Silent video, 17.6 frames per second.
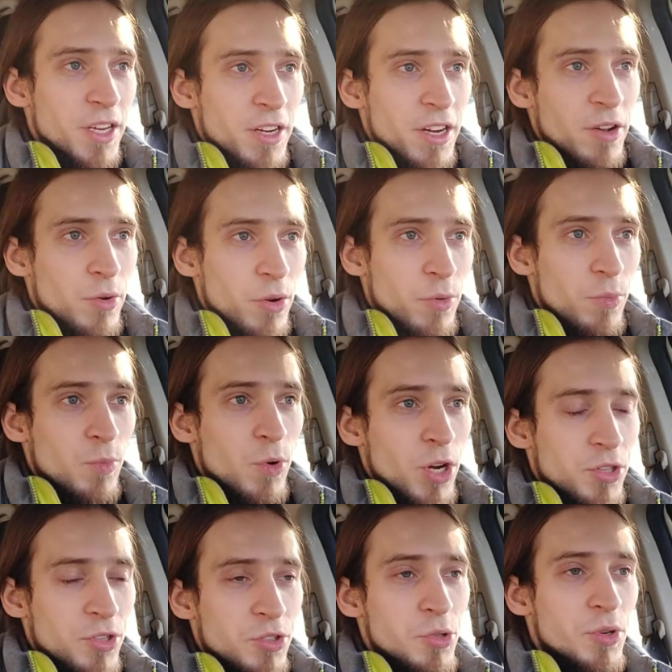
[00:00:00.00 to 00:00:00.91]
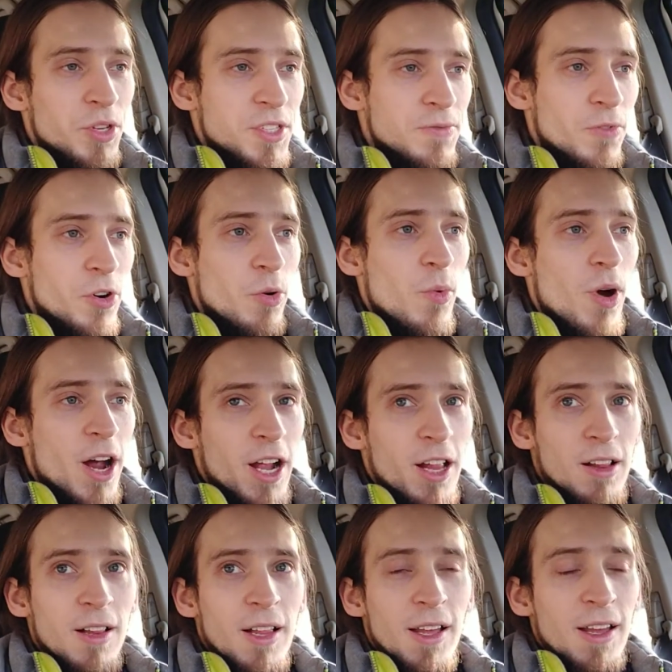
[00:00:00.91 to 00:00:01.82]
I wanted to do this for a
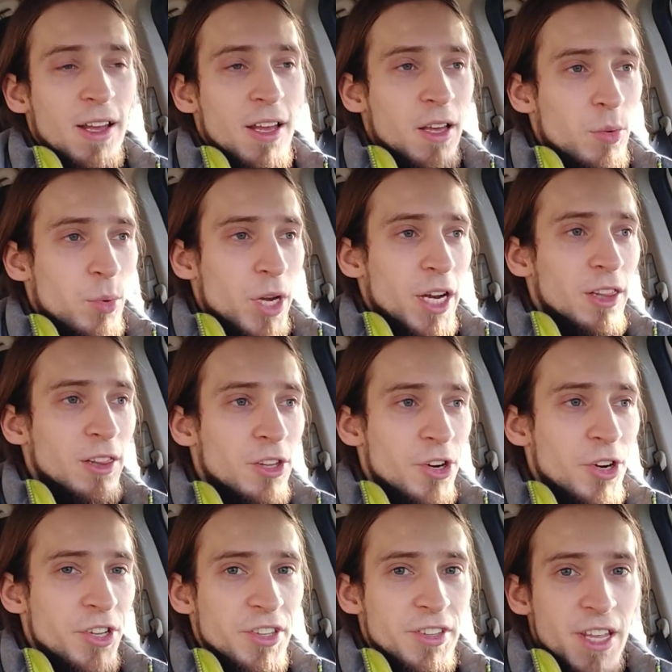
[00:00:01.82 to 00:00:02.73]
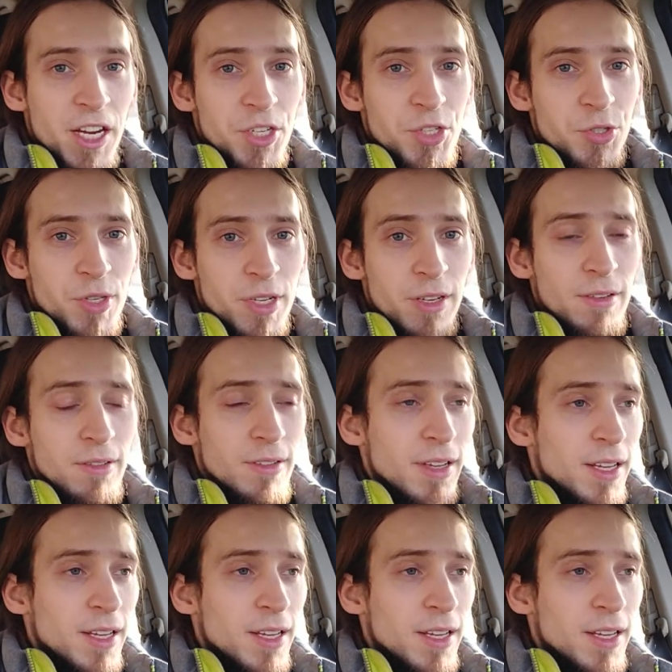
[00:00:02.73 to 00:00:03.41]
while when I learned Natron